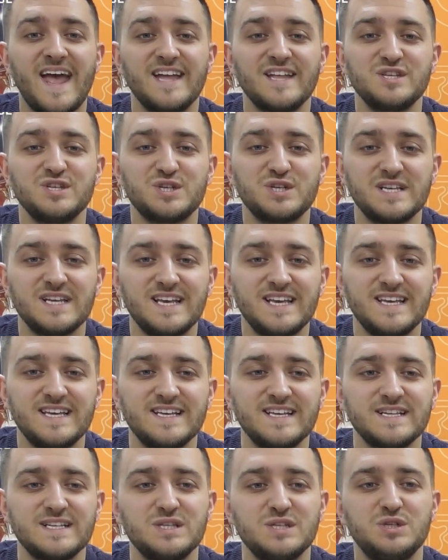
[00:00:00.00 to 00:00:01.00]

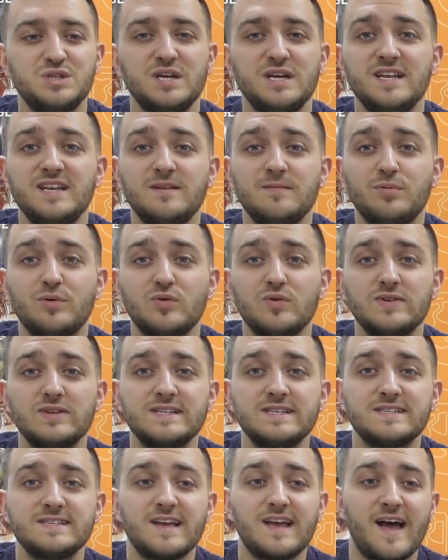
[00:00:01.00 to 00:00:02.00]
Engine,
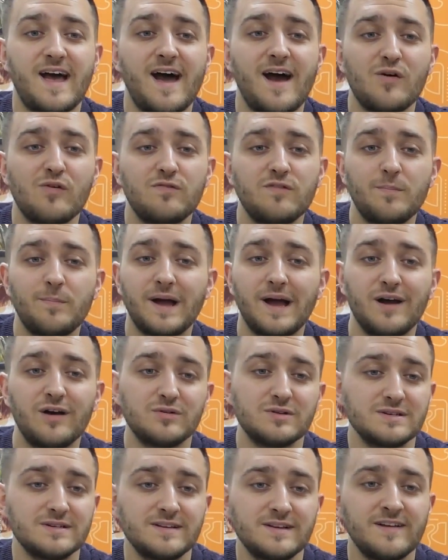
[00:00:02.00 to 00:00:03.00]
GeniePoint, Alpha
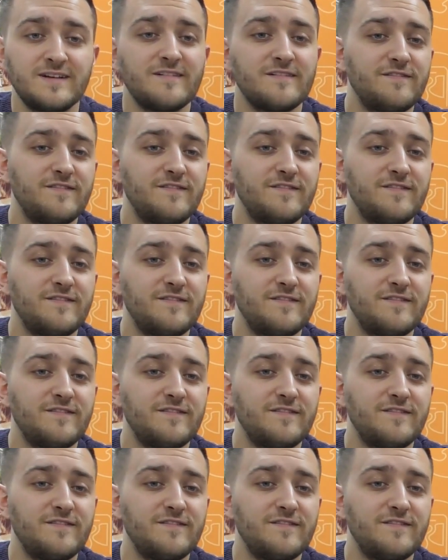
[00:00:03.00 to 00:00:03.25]
Power,